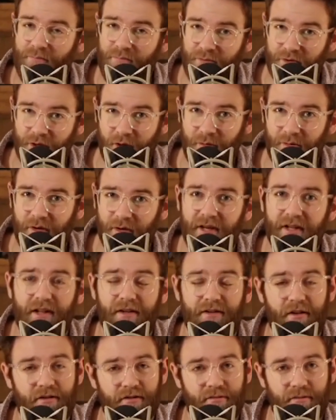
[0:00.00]
Don't worry, that
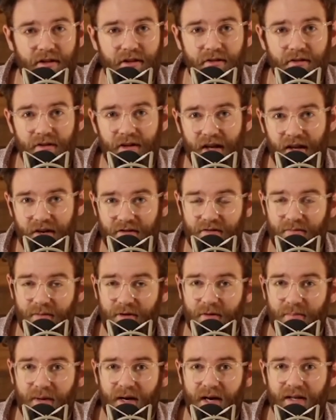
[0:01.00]
doesn't mean that you can't submit
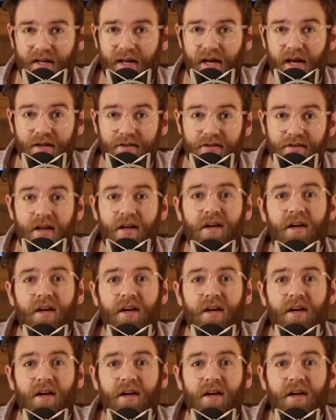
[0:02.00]
your podcast,